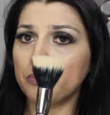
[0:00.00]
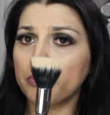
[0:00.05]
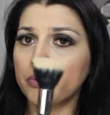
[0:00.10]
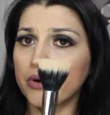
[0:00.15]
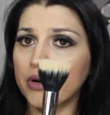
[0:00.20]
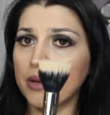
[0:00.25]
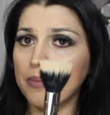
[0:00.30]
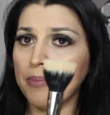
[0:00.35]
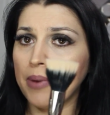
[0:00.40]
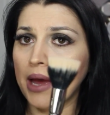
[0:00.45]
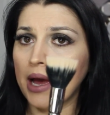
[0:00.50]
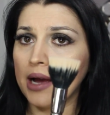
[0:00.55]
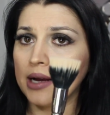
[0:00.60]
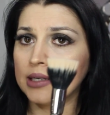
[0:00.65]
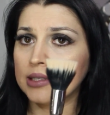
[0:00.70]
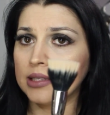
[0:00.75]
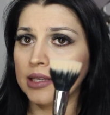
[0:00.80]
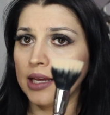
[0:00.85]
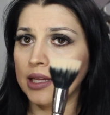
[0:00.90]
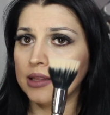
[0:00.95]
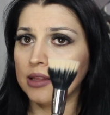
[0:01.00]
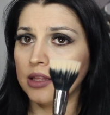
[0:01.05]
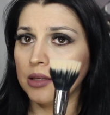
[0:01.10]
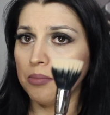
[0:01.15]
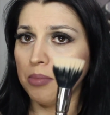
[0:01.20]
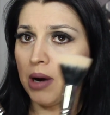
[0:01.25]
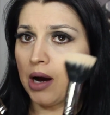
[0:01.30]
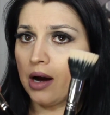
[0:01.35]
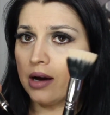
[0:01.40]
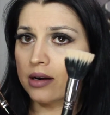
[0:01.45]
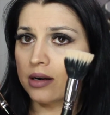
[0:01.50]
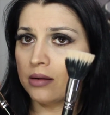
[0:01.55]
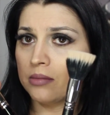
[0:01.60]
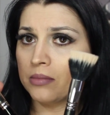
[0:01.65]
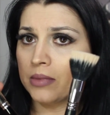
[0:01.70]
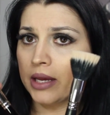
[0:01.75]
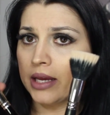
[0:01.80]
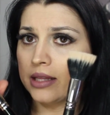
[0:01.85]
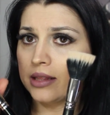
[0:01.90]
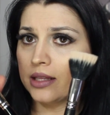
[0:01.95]
pretty packed at the
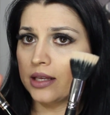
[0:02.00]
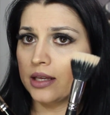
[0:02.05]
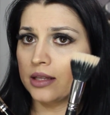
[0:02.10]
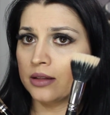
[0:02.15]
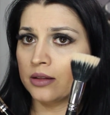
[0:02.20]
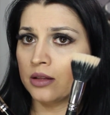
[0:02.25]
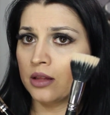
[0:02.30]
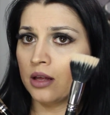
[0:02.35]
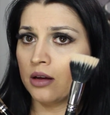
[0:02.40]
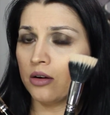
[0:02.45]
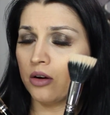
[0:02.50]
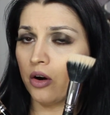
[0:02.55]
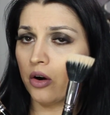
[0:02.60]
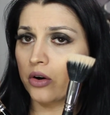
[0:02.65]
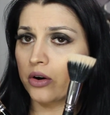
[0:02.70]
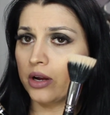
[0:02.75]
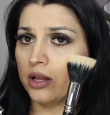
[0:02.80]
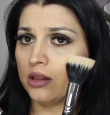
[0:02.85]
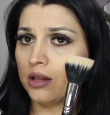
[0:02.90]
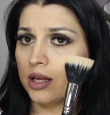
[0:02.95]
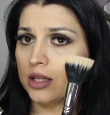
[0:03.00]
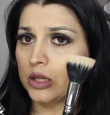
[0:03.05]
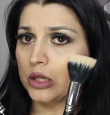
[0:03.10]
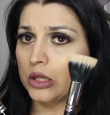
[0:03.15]
bottom and then are a lot